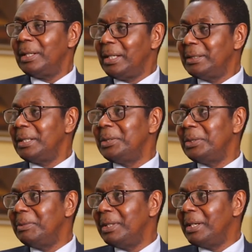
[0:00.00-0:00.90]
And as the
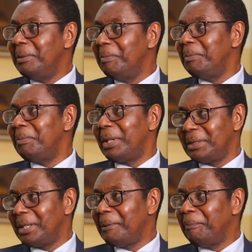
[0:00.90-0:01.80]
junior
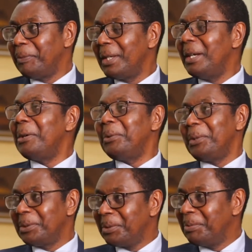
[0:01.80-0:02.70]
pastor, I
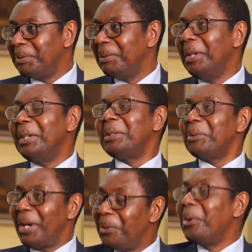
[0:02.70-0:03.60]
was the
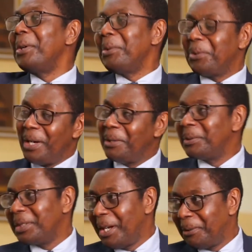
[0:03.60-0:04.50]
one going
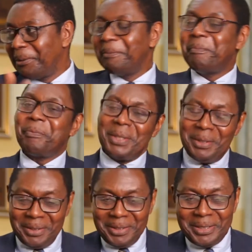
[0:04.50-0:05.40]
around town,
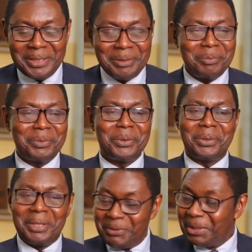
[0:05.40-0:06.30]

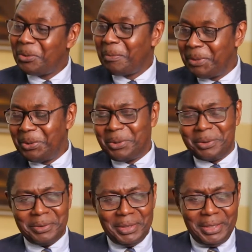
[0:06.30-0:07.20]
giving
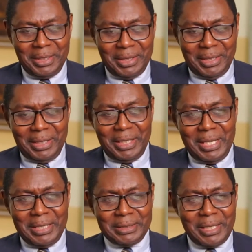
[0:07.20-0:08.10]
communion.
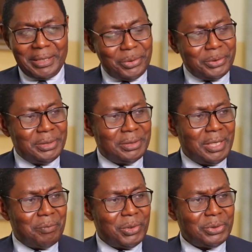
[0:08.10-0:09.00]
And I noticed
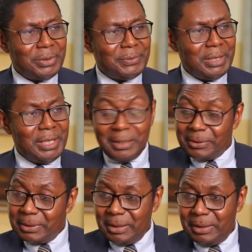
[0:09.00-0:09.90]
that most of the
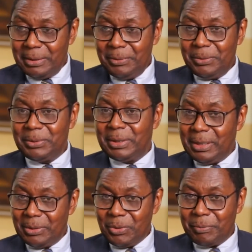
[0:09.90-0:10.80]
elderly who
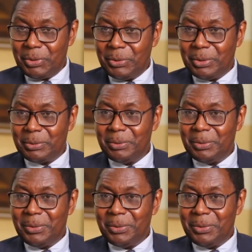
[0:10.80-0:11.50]
needed communion